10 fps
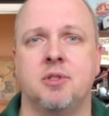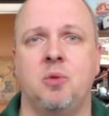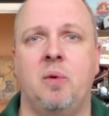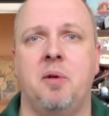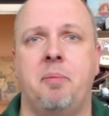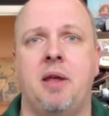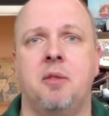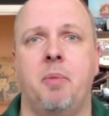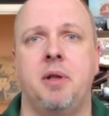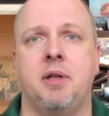Do we want to pay the
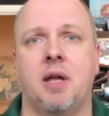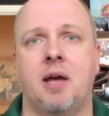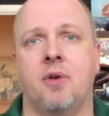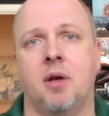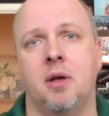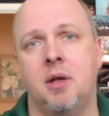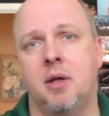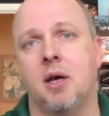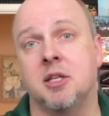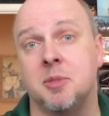money to have a,
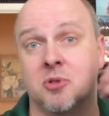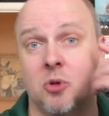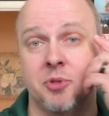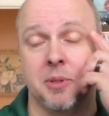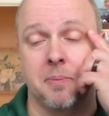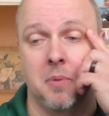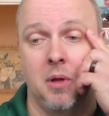a subscription?